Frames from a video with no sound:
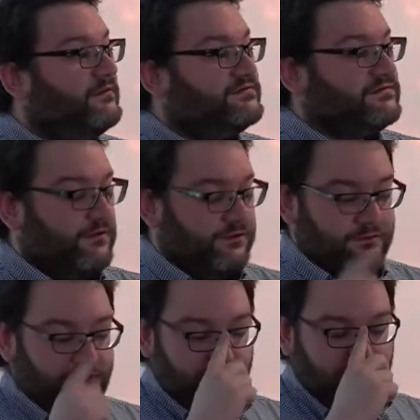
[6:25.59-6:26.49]

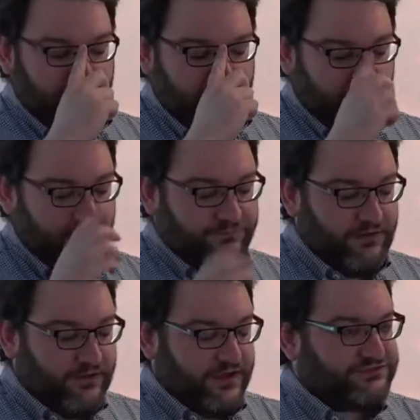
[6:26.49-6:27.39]
So
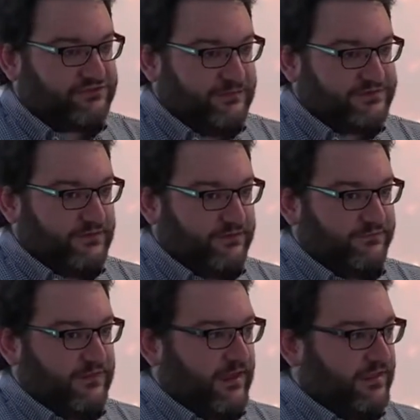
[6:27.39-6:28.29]
very extreme solar
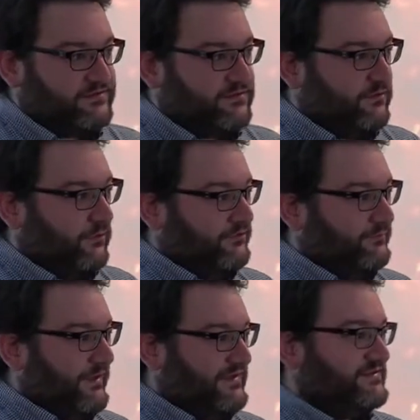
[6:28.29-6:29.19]
flares cause
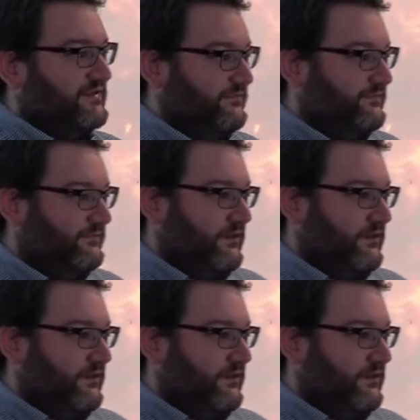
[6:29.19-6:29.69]
massive